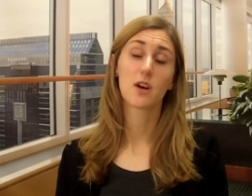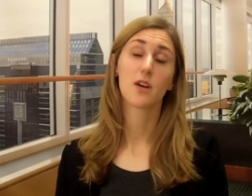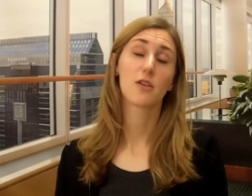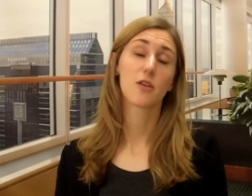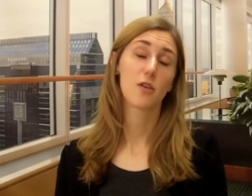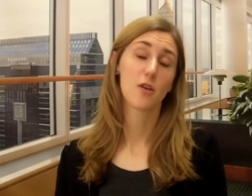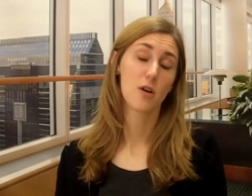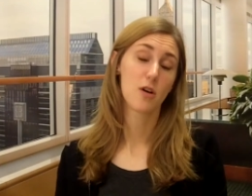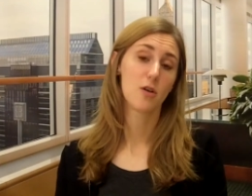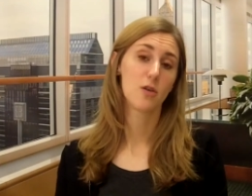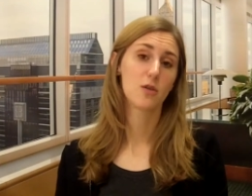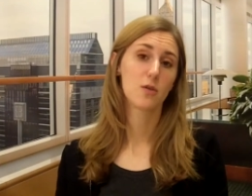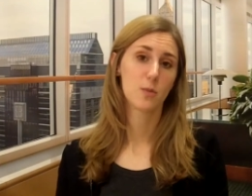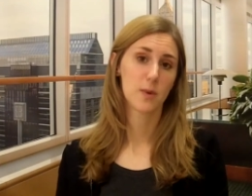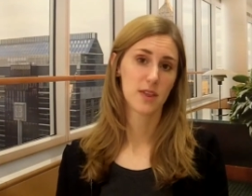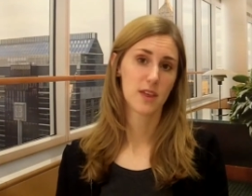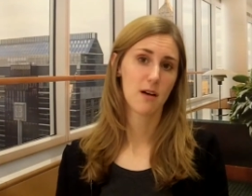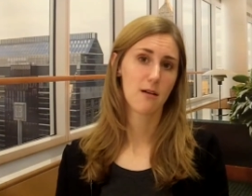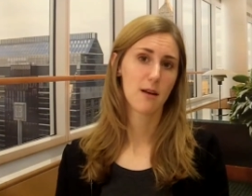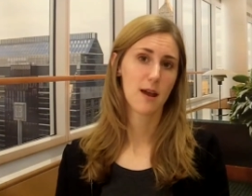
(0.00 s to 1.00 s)
on their own
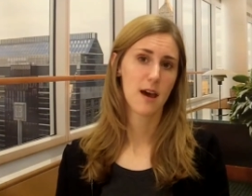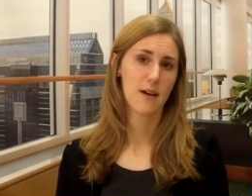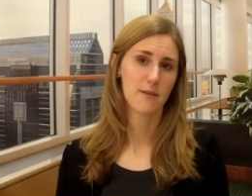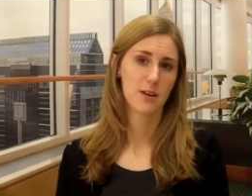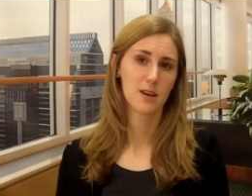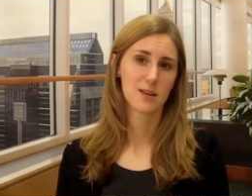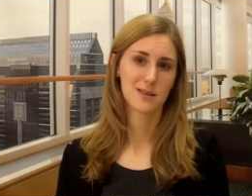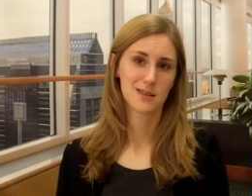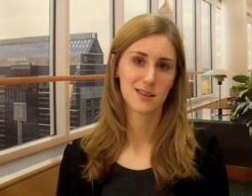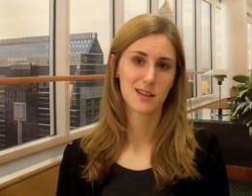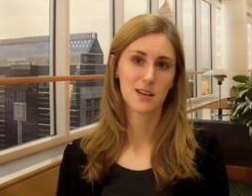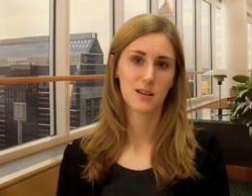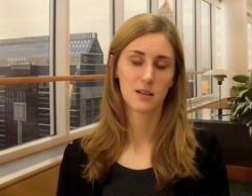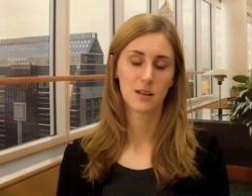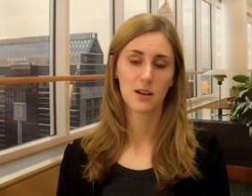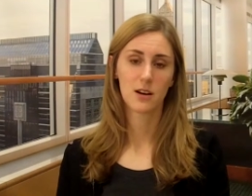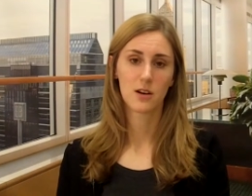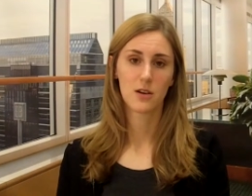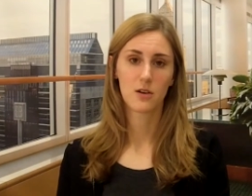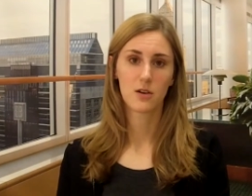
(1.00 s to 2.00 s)
without having to seek
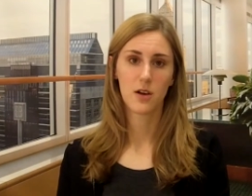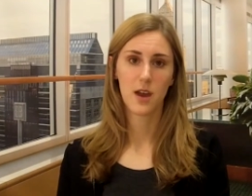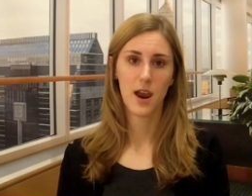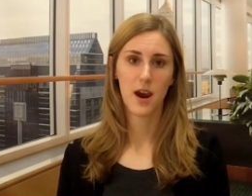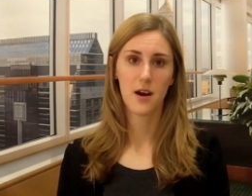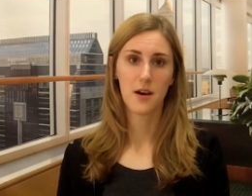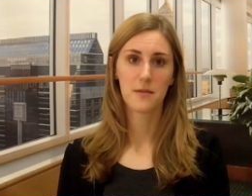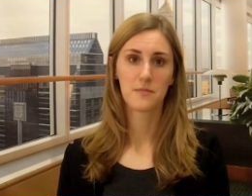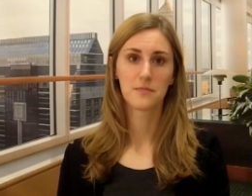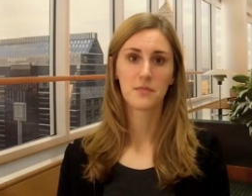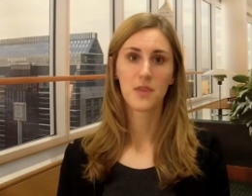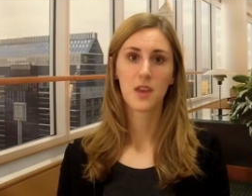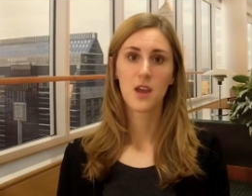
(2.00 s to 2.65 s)
clinical care.